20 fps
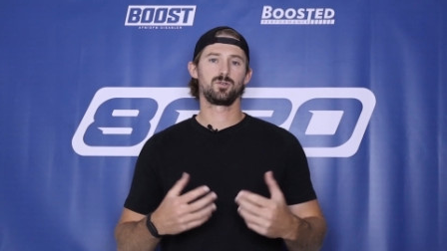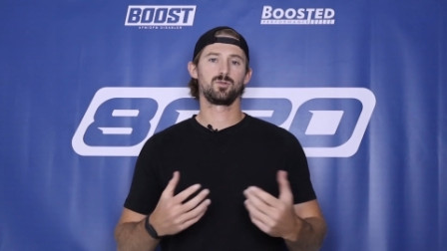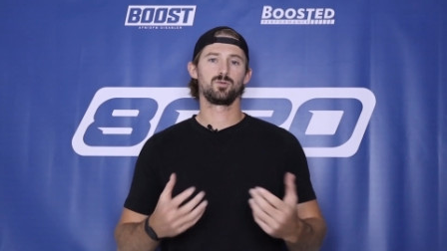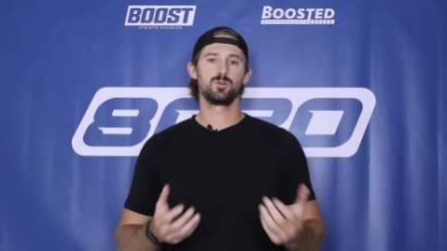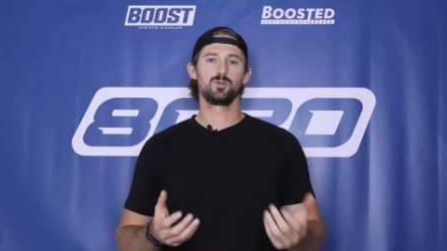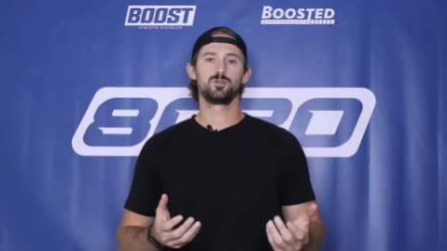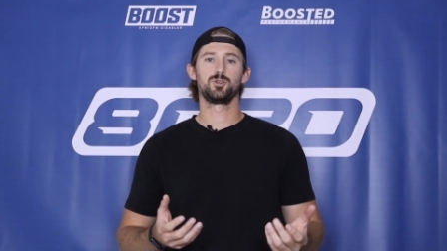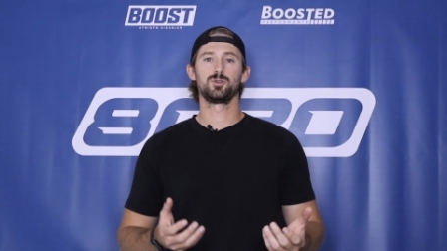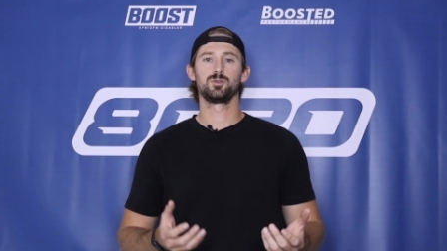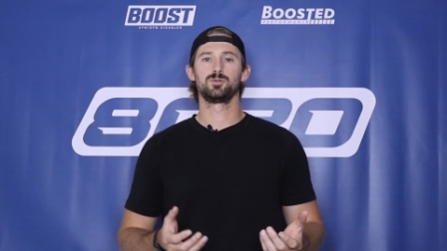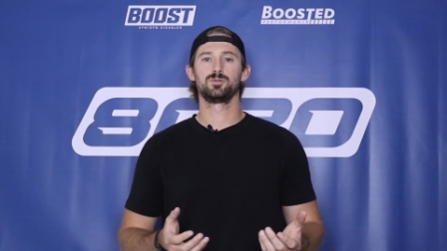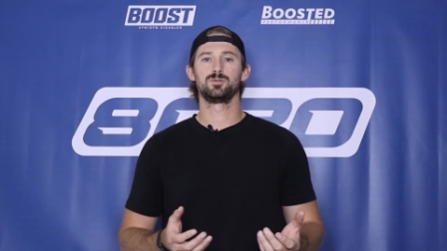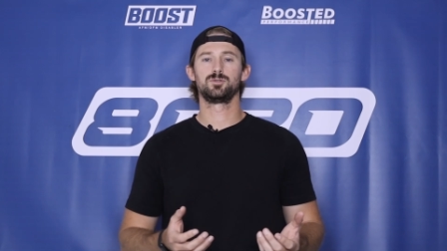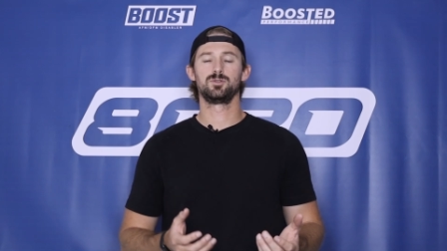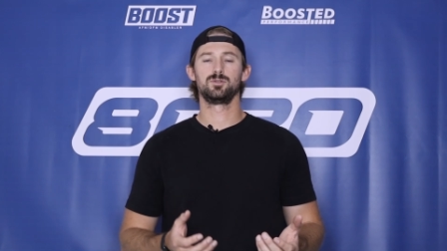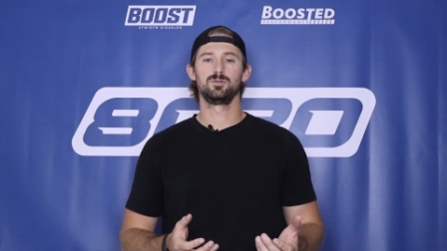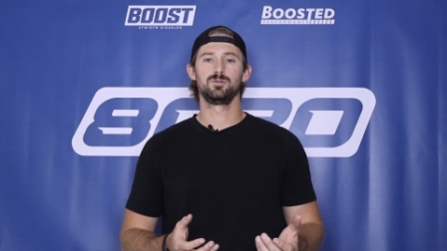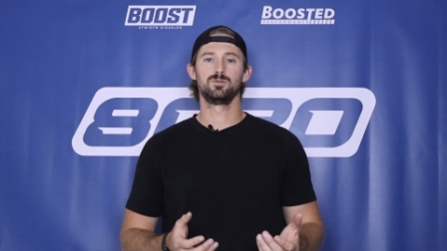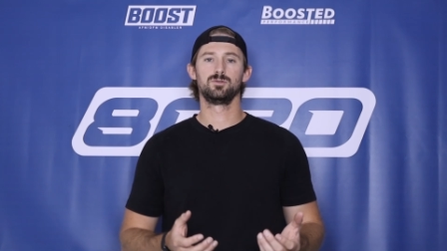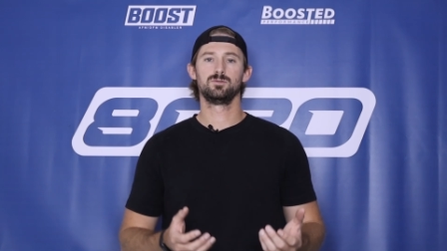crucial
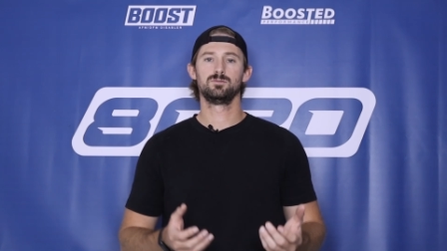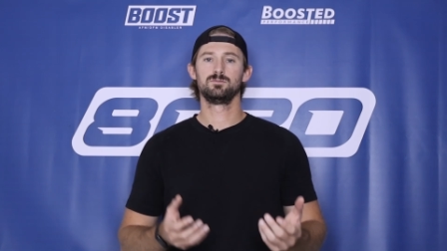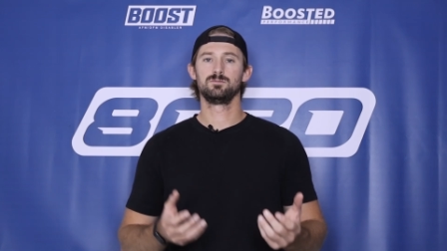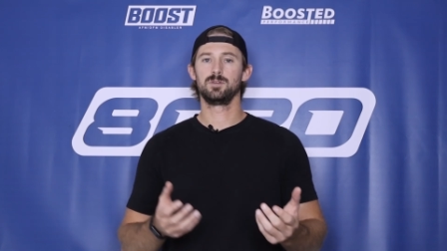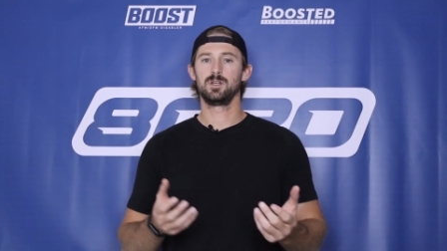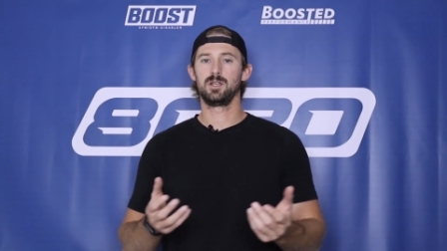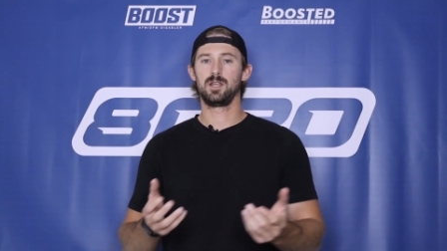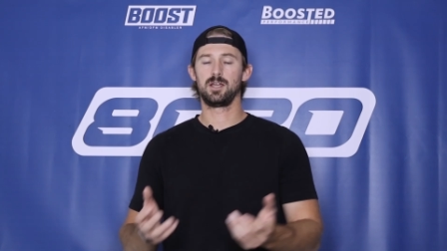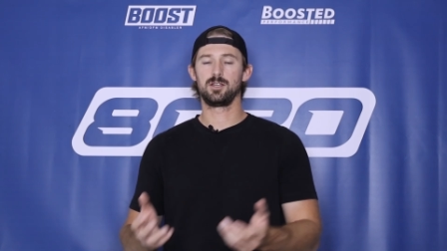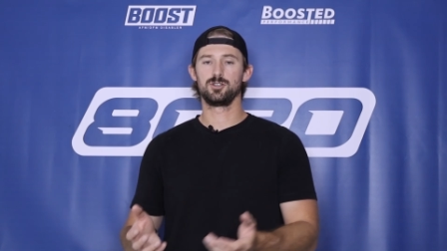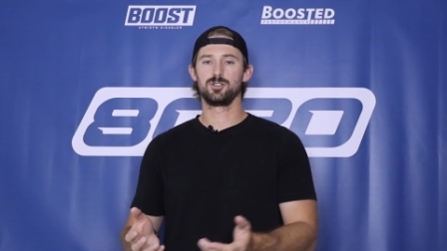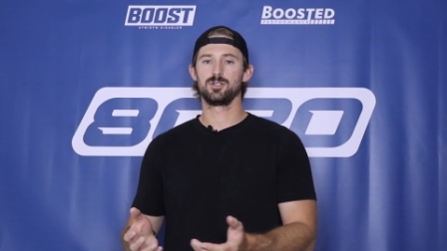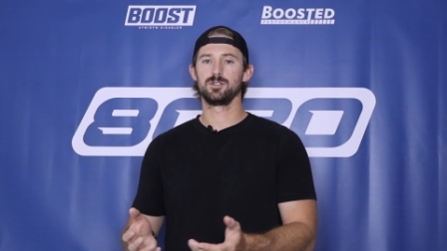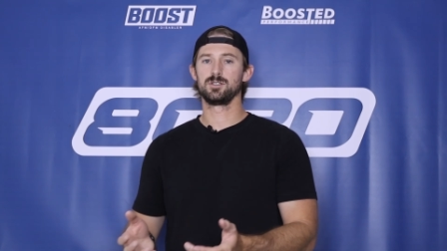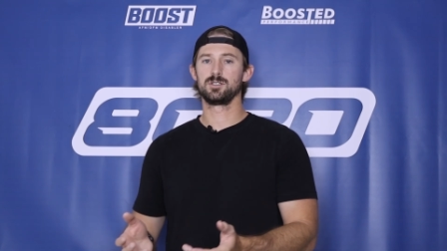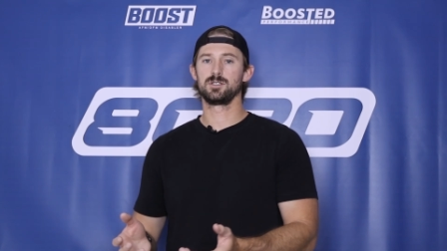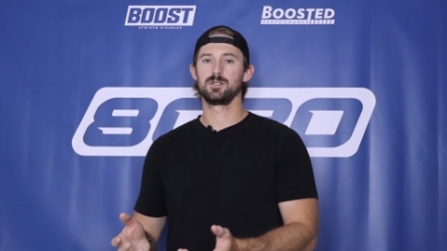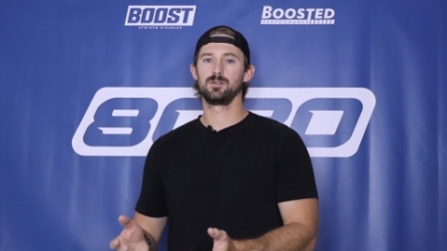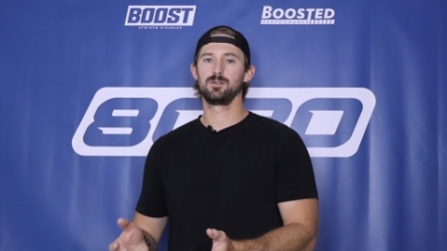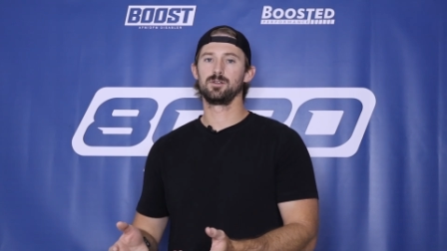to an engine
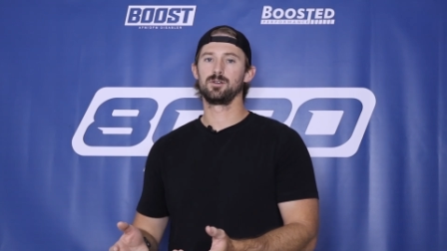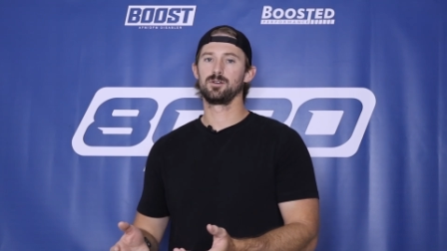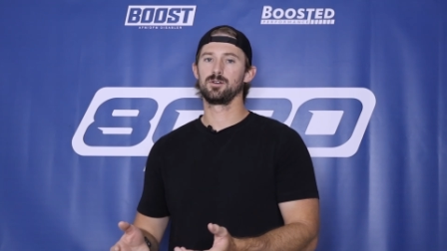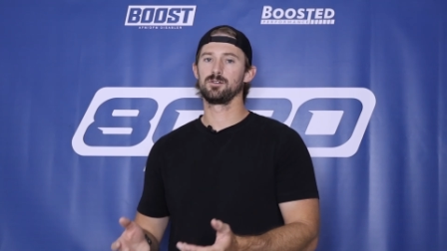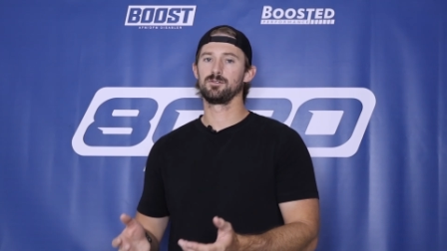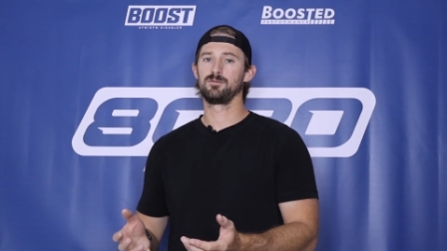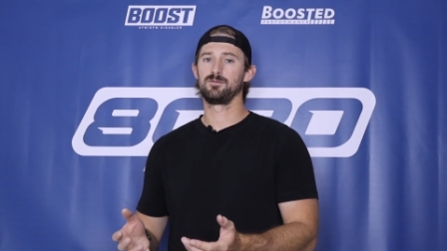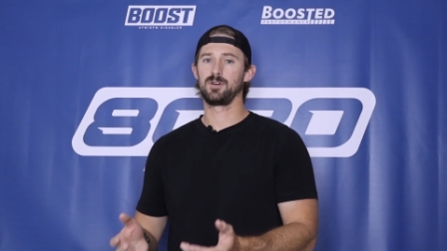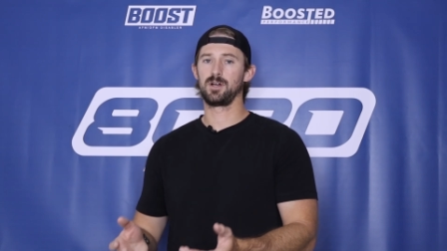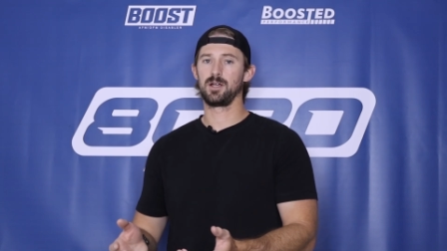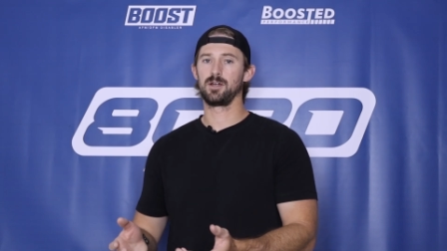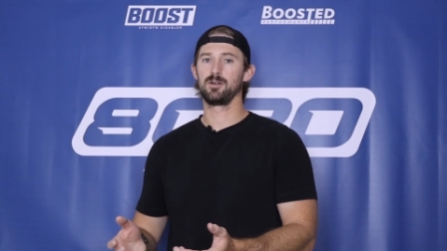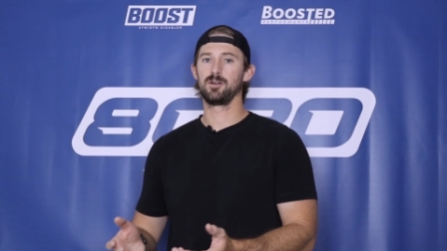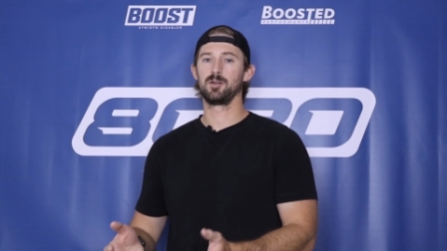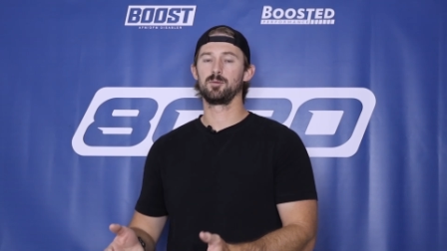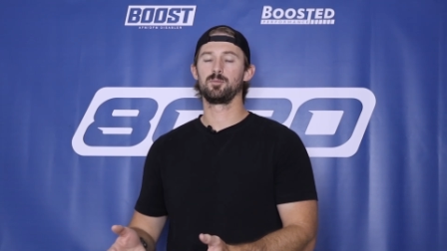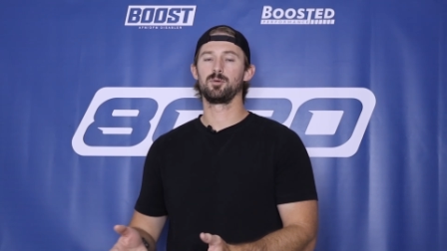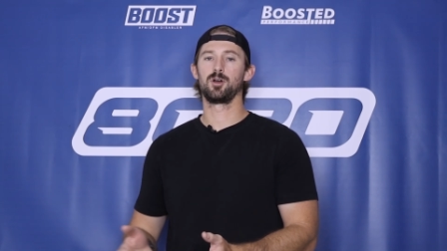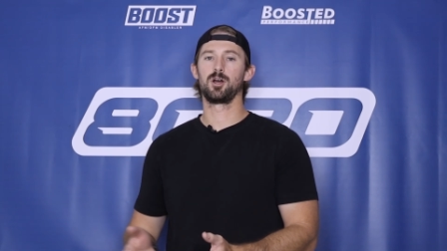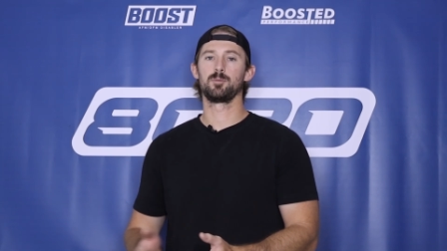cylinder
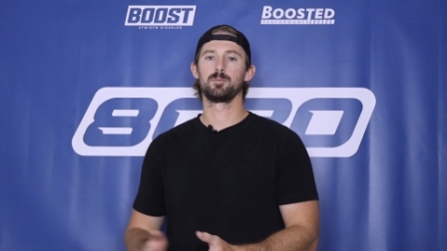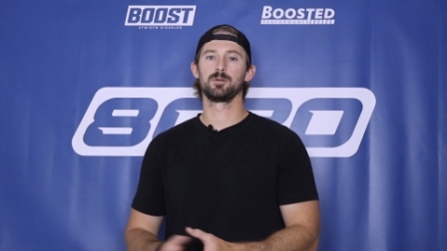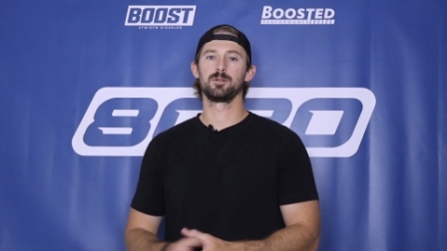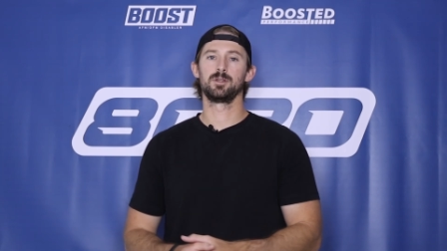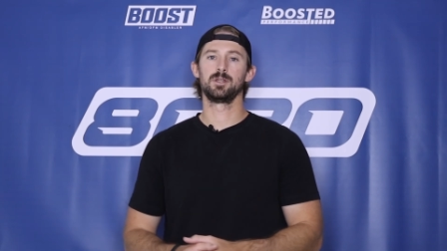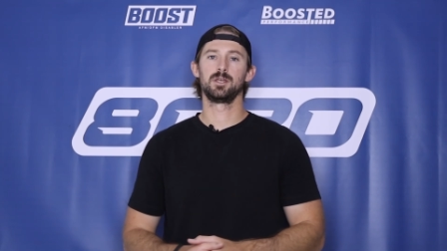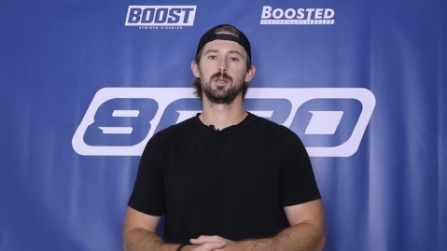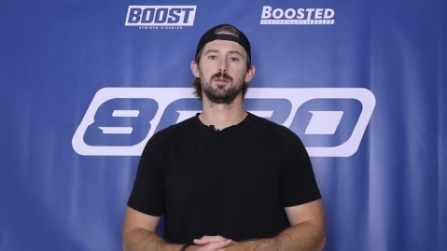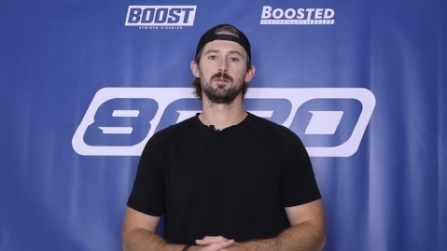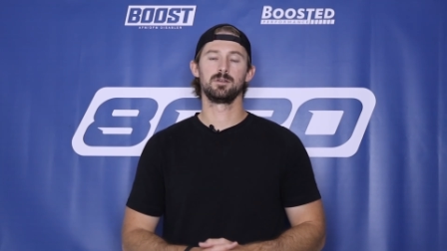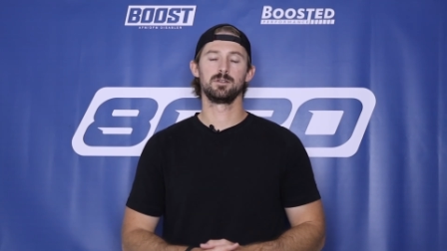firing properly.